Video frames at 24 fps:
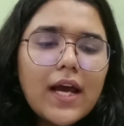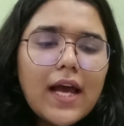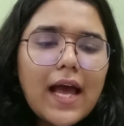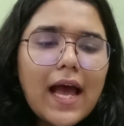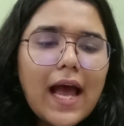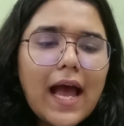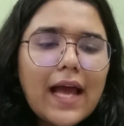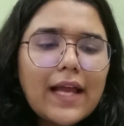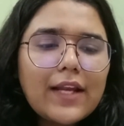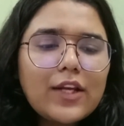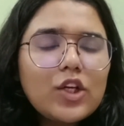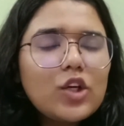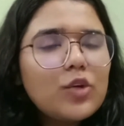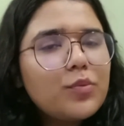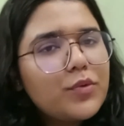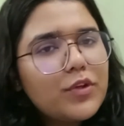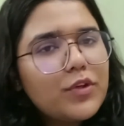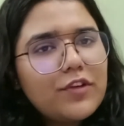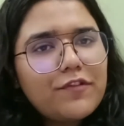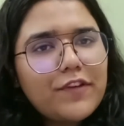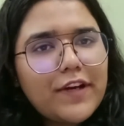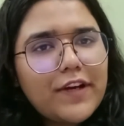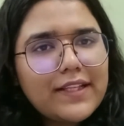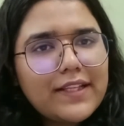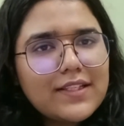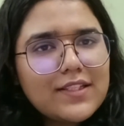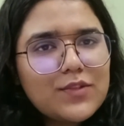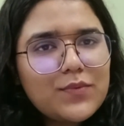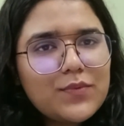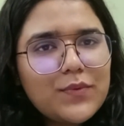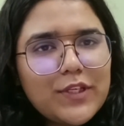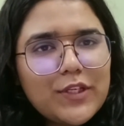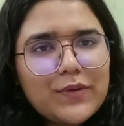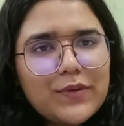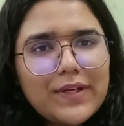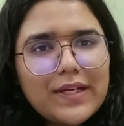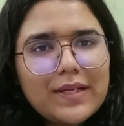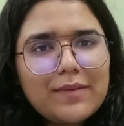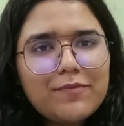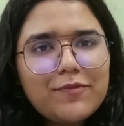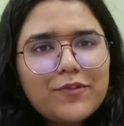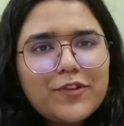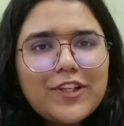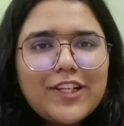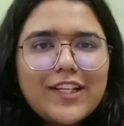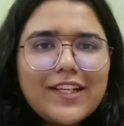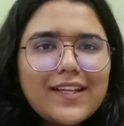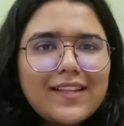and hope you'll find this video helpful.